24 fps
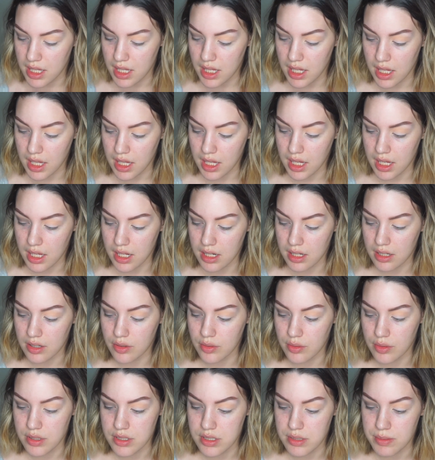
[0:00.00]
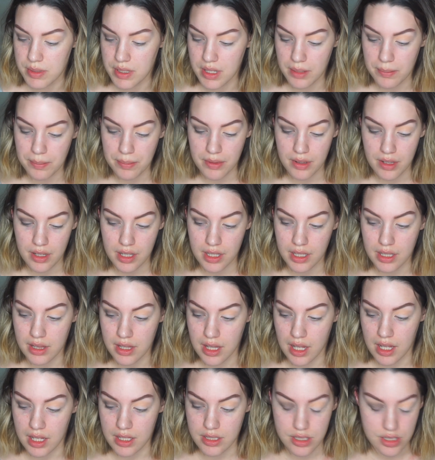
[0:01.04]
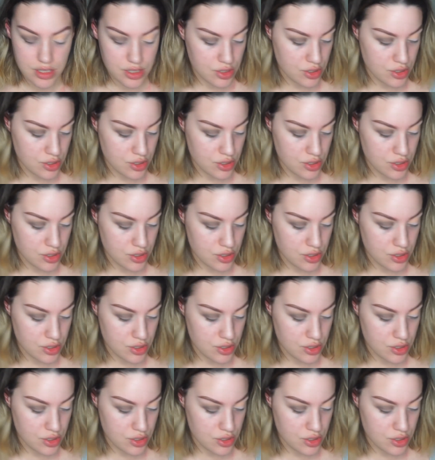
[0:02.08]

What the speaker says: and I'm going to be applying that